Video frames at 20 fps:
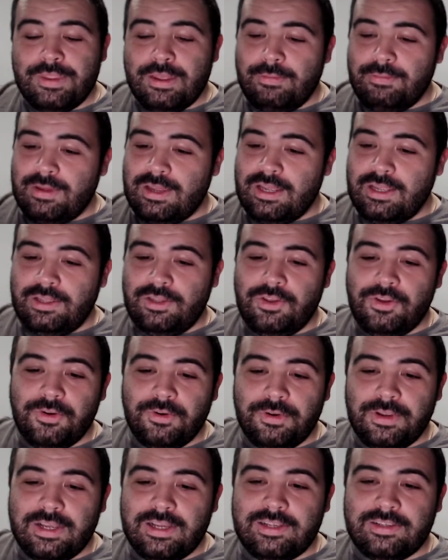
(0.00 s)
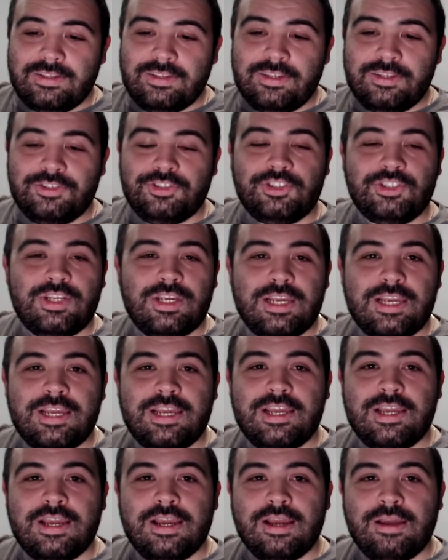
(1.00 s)
being curious,
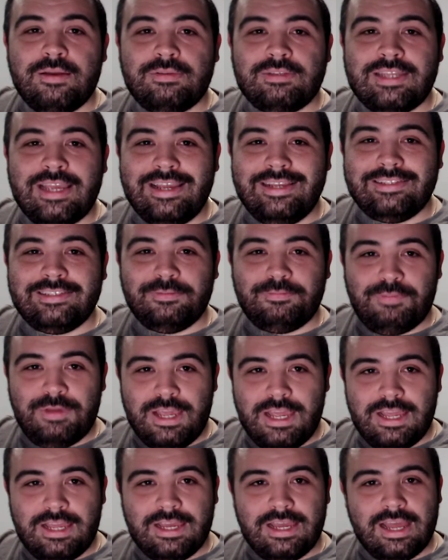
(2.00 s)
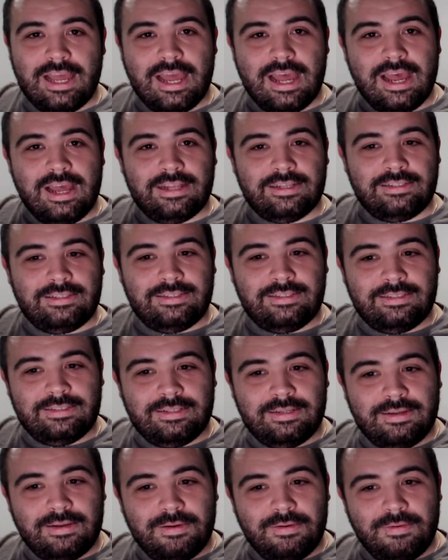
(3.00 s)
she takes a peek at
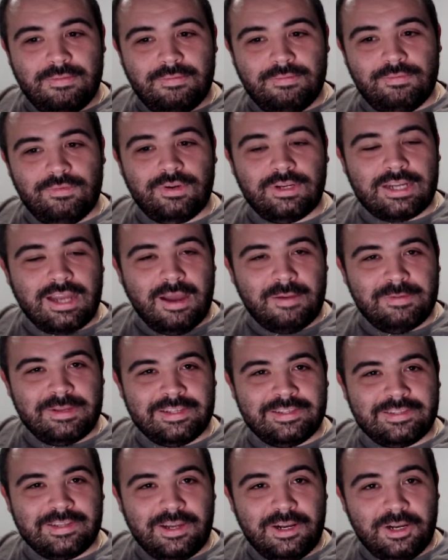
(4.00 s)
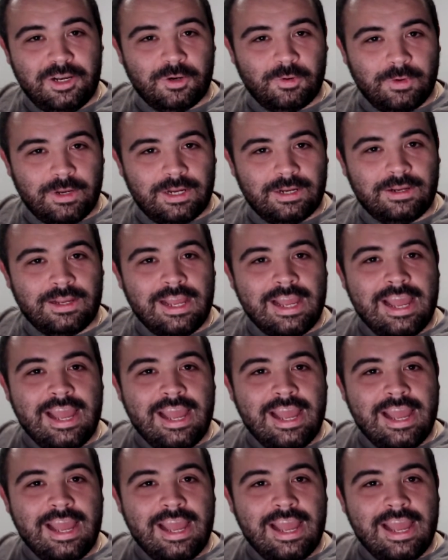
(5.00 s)
Murakami's underwear,